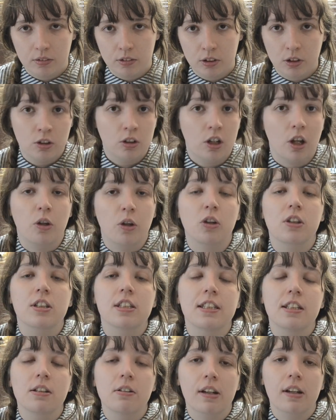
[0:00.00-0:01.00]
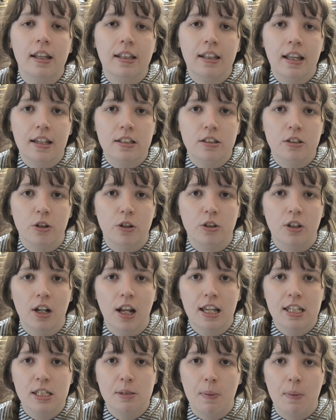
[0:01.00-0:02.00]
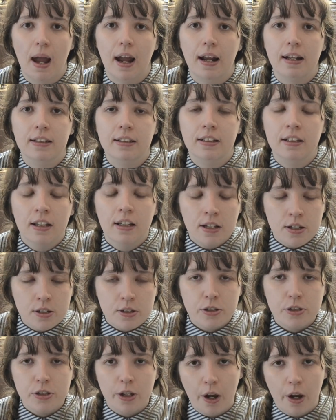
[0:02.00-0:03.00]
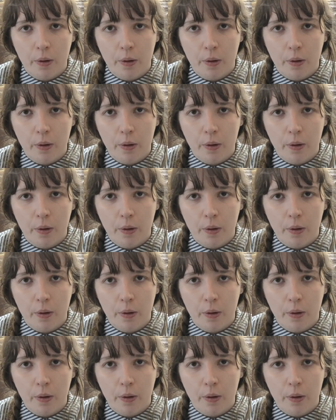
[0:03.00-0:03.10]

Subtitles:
you know, you can still get that social aspect. So